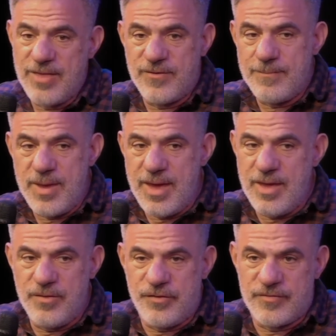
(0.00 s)
to
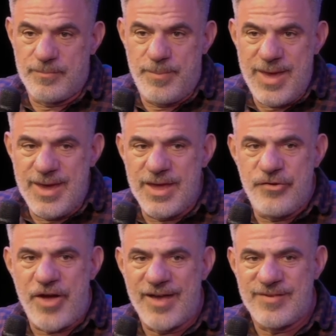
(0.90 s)
me, just being in
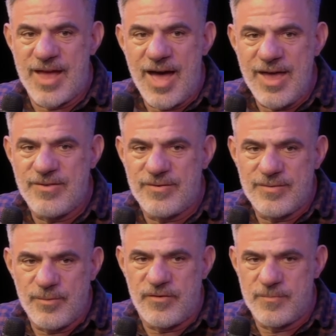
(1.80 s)
Jackson Heights,
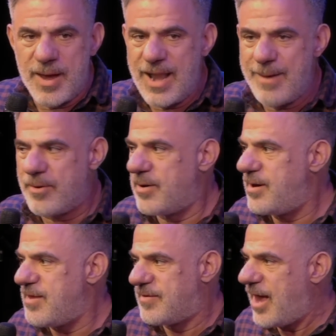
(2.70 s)
which is my
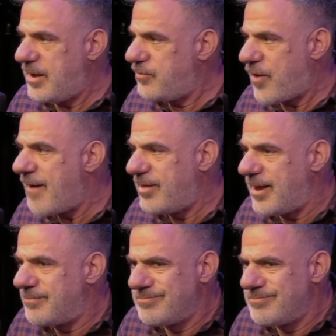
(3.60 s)
neighborhood, is like traveling.